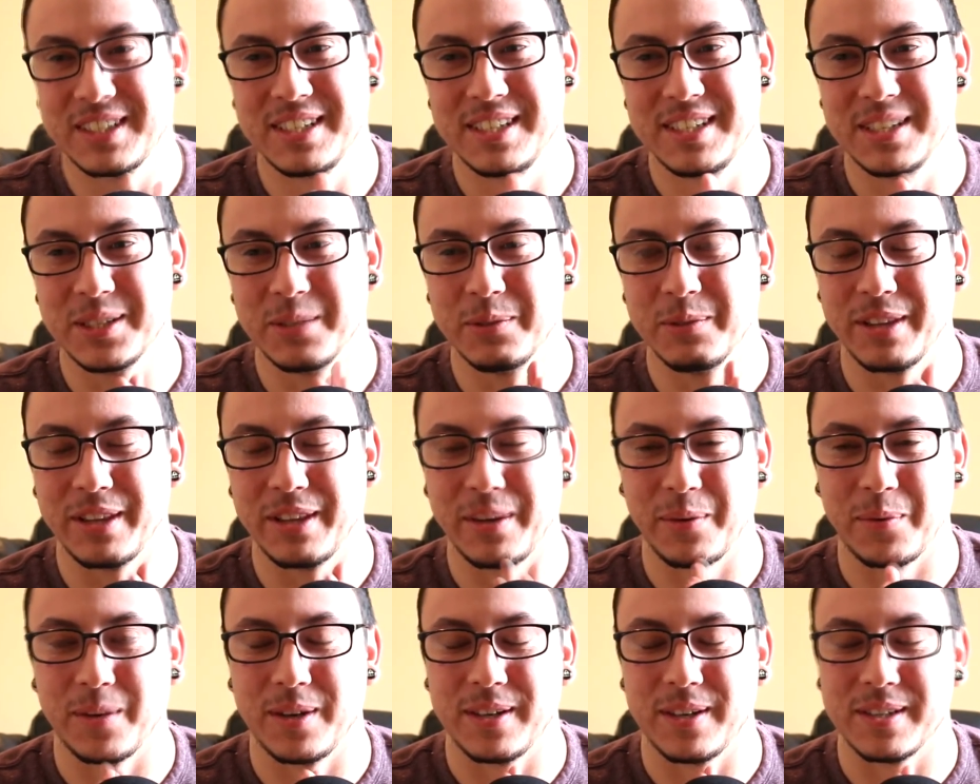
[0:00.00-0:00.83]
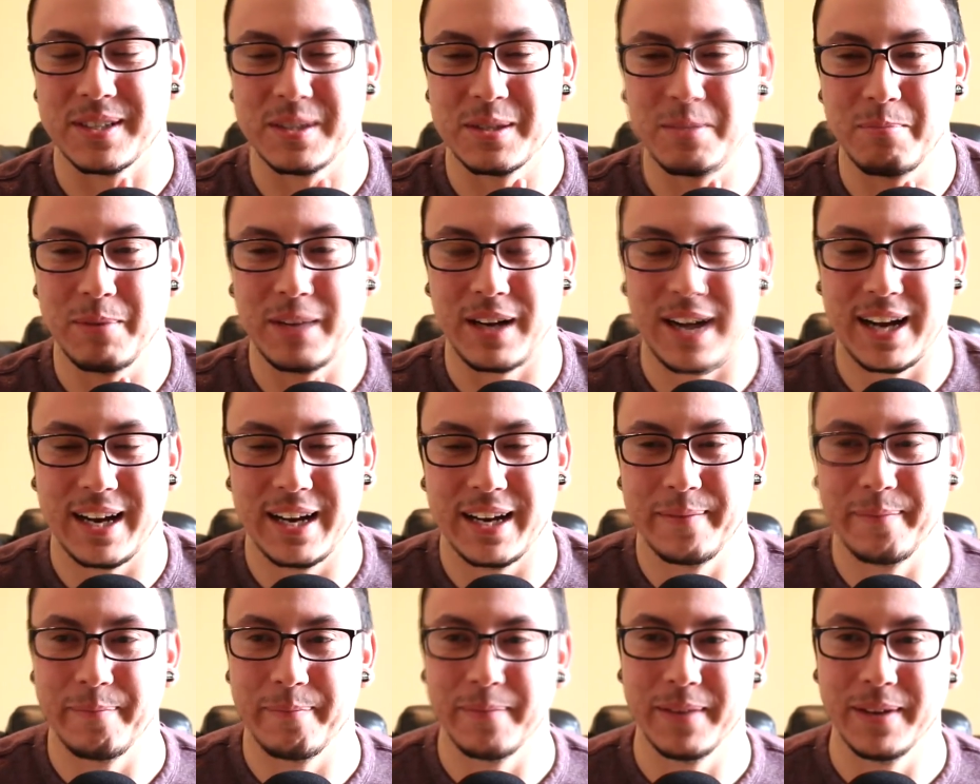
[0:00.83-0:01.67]
to deal with at once. But
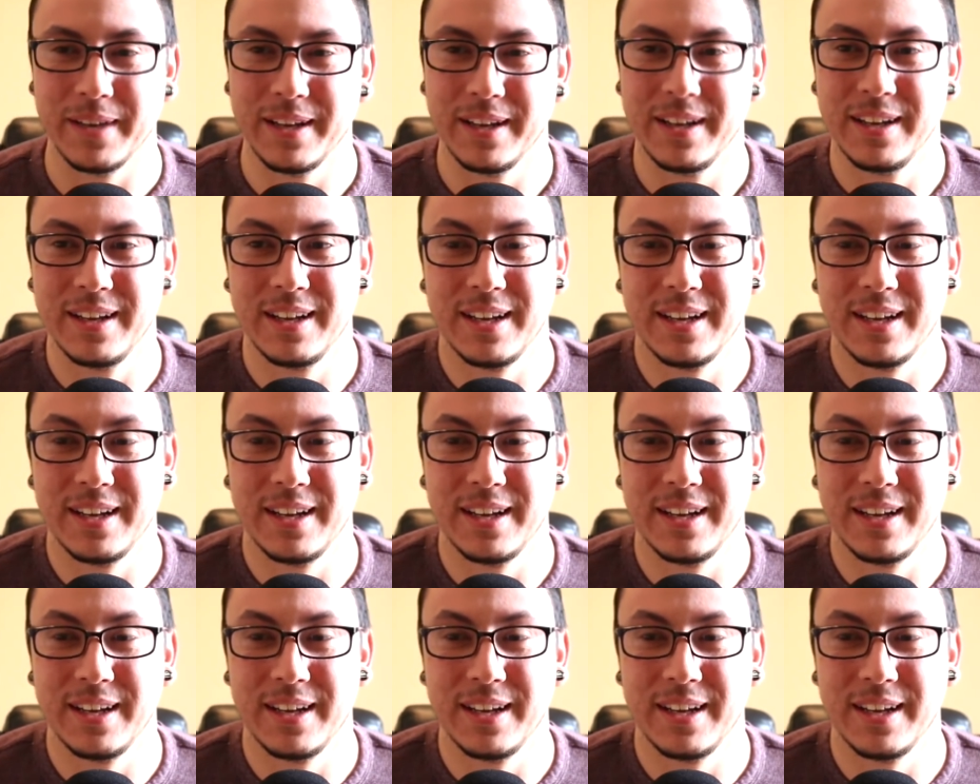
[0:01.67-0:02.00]
I am